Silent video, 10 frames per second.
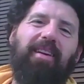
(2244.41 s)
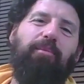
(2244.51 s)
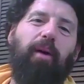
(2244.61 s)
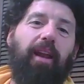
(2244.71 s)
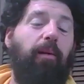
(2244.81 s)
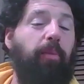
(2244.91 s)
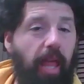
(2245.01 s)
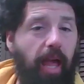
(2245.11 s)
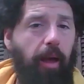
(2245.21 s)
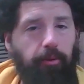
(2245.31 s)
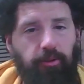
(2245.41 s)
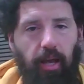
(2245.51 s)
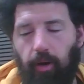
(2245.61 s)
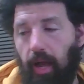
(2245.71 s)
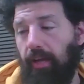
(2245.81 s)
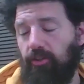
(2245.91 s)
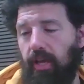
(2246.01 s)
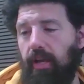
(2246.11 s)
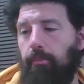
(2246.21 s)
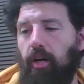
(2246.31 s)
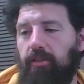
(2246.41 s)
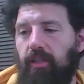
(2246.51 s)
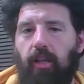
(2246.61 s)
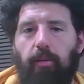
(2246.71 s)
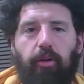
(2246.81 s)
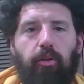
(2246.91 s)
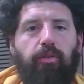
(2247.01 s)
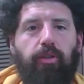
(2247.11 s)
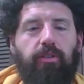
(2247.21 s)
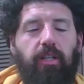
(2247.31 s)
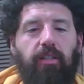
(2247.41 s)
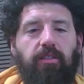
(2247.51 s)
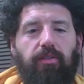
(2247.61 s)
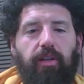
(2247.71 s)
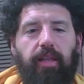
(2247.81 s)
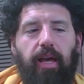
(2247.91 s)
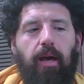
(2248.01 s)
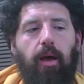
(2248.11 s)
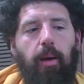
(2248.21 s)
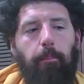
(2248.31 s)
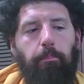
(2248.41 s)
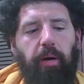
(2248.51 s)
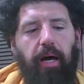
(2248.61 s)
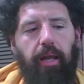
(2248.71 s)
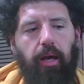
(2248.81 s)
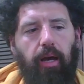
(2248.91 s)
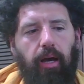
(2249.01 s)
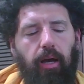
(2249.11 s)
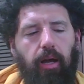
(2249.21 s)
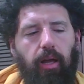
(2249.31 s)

But yeah, I actually had a boxing club at university and stuff like that. But